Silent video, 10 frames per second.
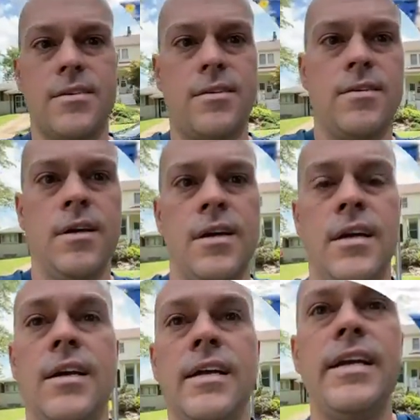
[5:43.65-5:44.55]
So
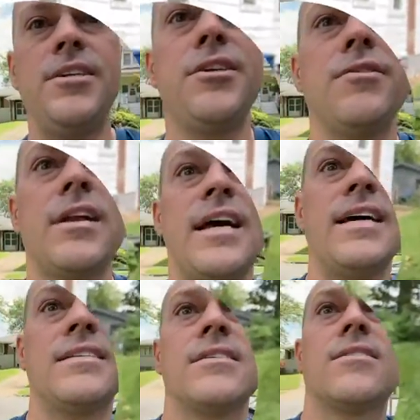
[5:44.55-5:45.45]
each unit
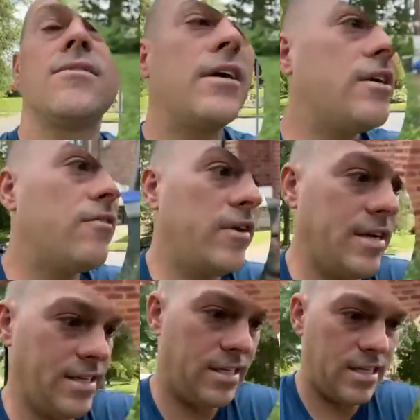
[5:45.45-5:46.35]
has its own H
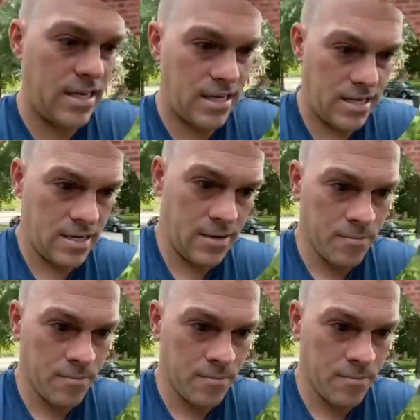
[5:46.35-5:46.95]
V A C.